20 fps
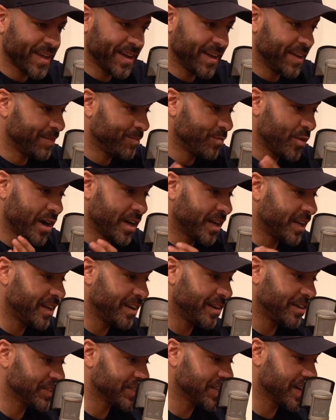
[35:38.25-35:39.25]
and working
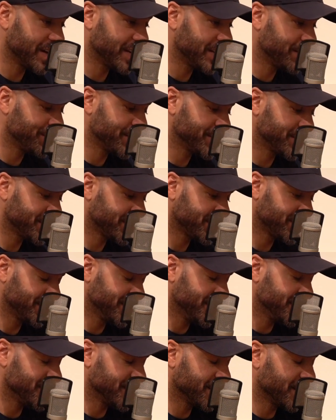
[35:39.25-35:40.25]
alongside him as
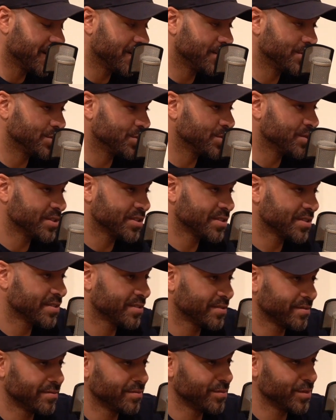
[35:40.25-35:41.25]
a coach
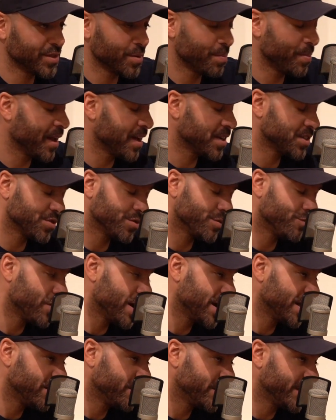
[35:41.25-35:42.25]
was a pleasure. And
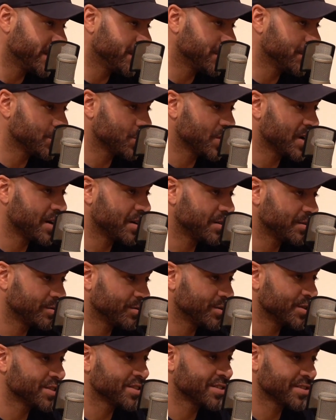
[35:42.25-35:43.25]
Ray Lewington as well
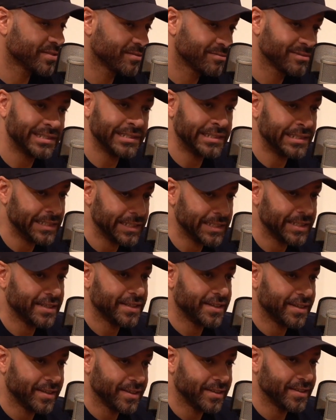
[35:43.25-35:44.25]
was
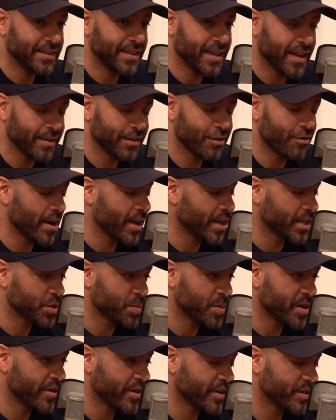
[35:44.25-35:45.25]
great
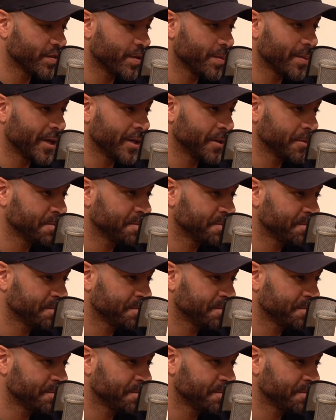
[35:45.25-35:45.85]
experience for me.